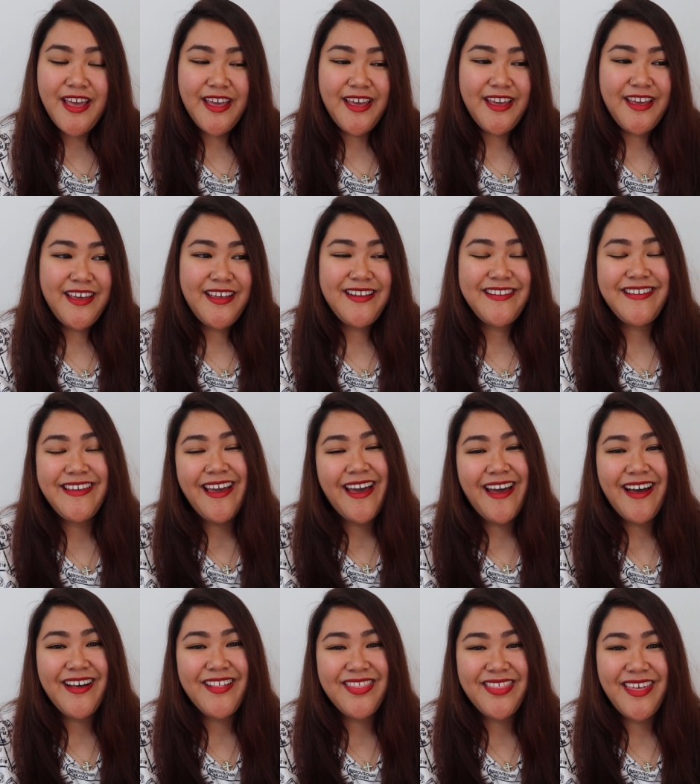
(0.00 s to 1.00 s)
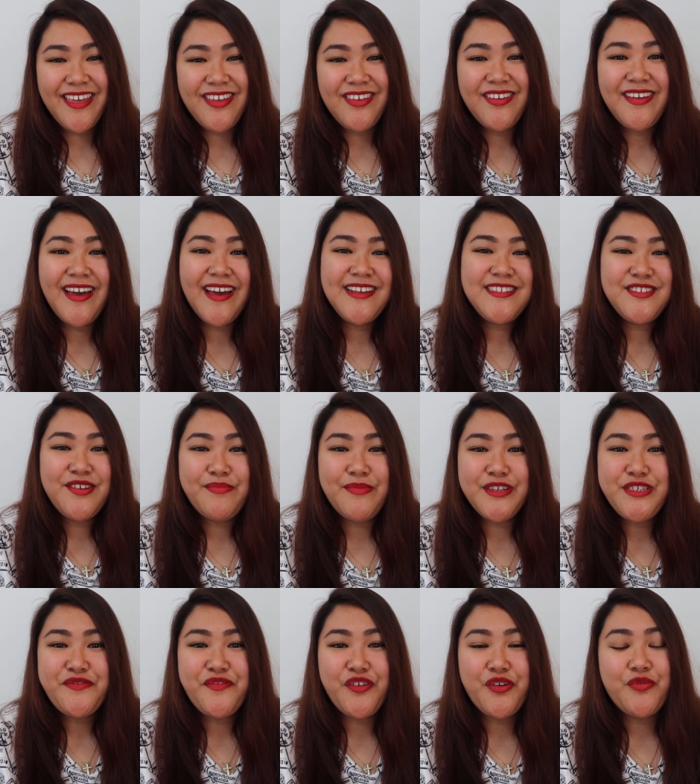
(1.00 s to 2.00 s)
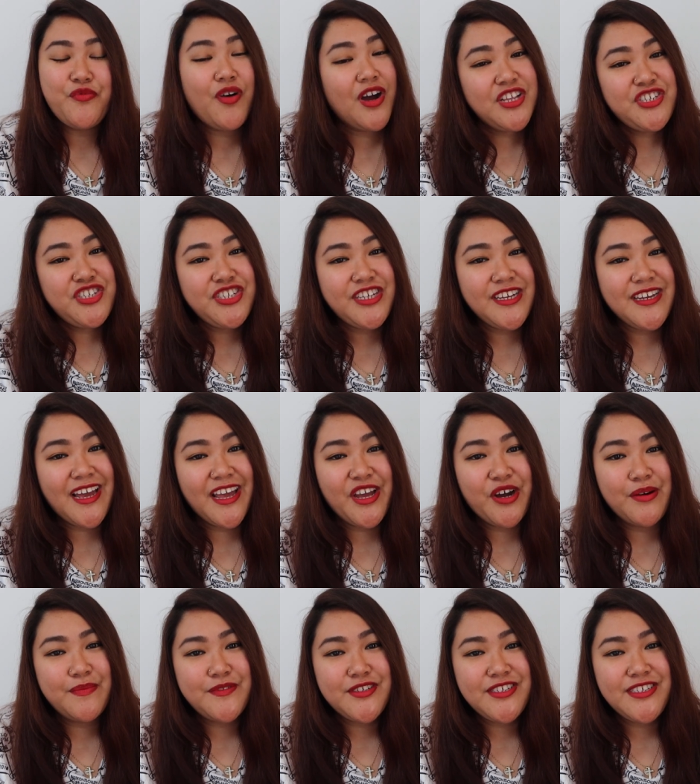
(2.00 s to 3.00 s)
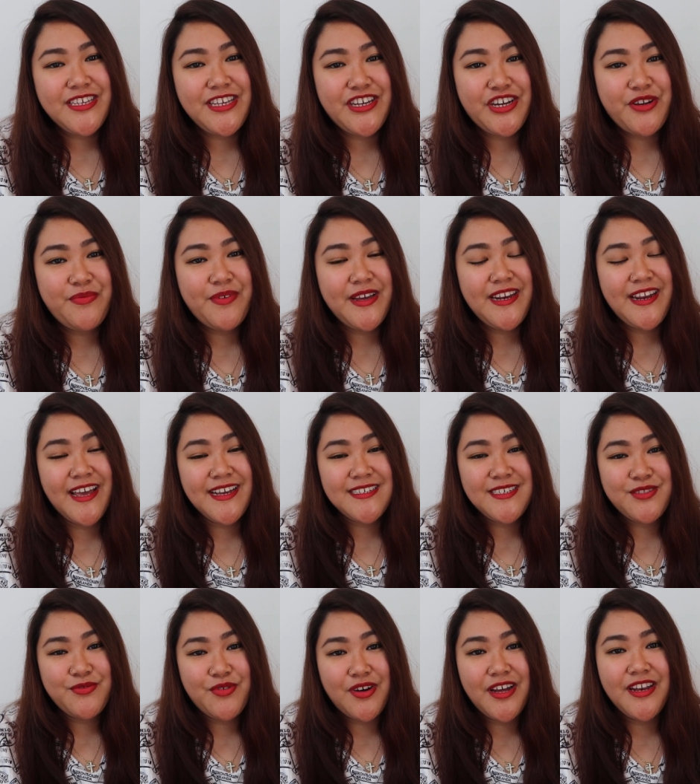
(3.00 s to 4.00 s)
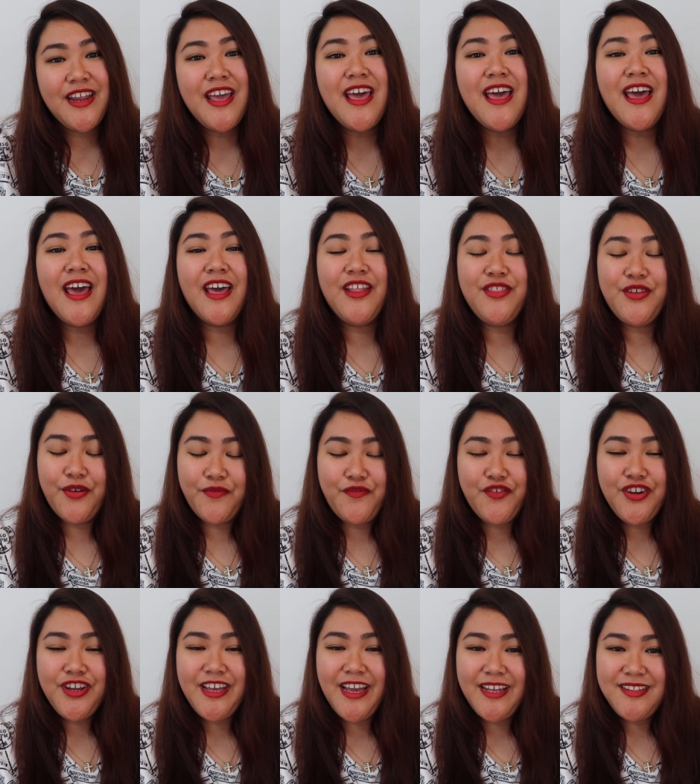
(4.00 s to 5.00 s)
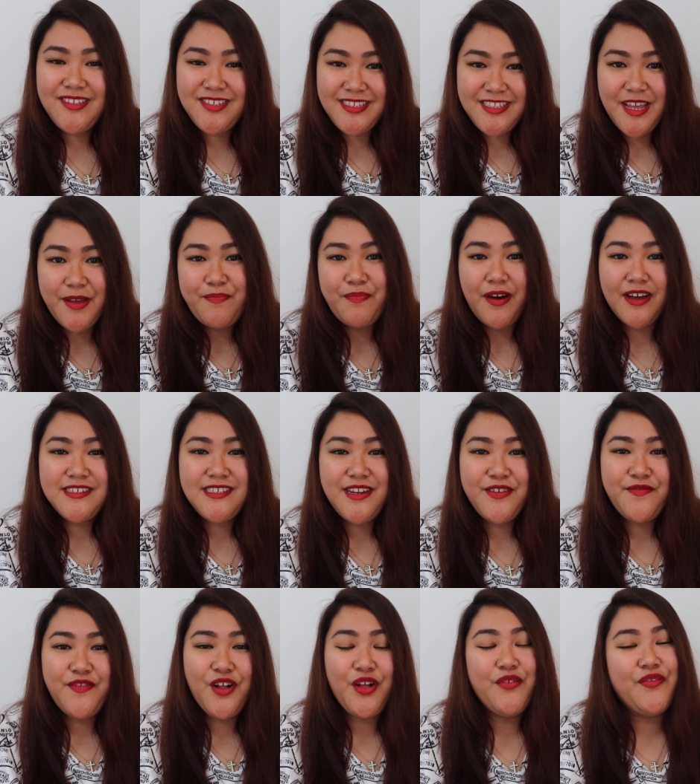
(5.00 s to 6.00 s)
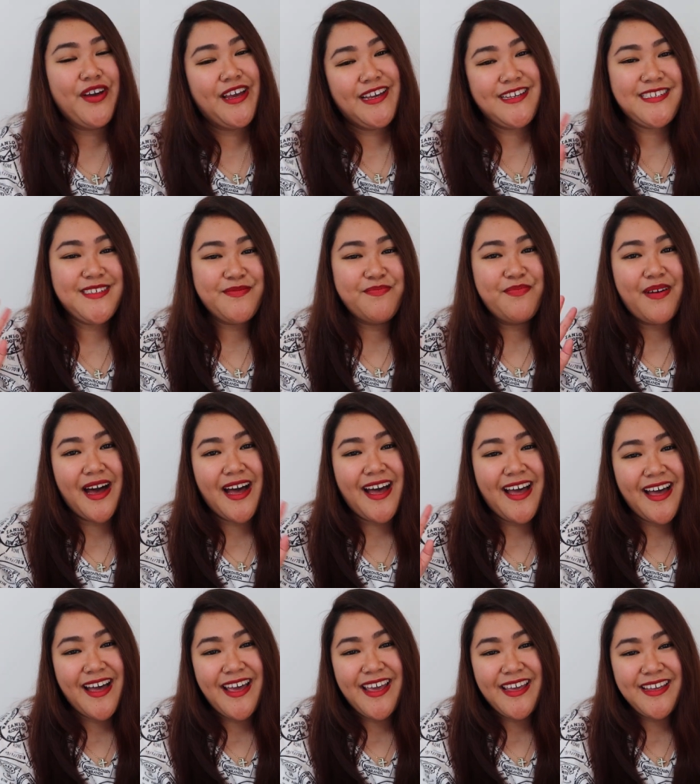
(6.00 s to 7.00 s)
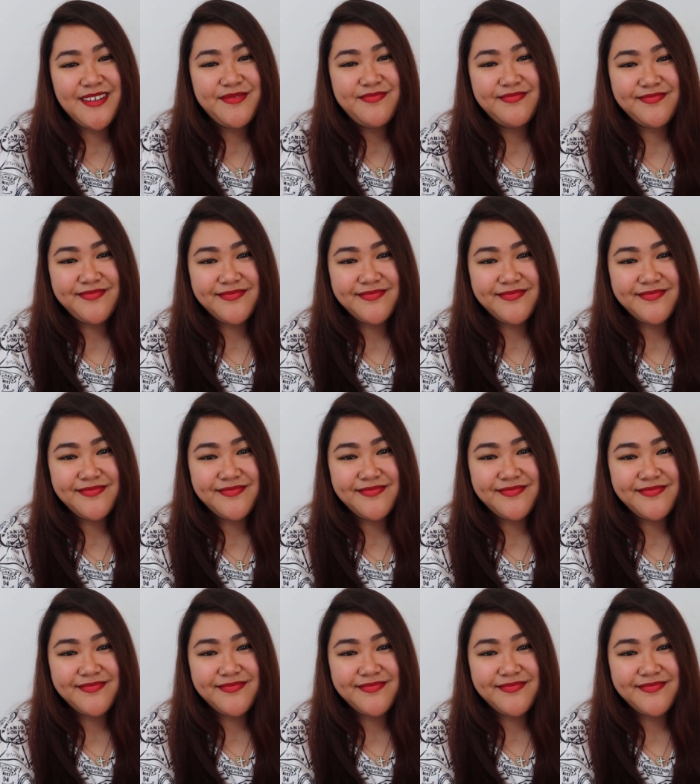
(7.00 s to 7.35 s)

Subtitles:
And yeah, thank you guys so much for watching. I hope to see you on my next one. And don't forget to stay positive always. Bye!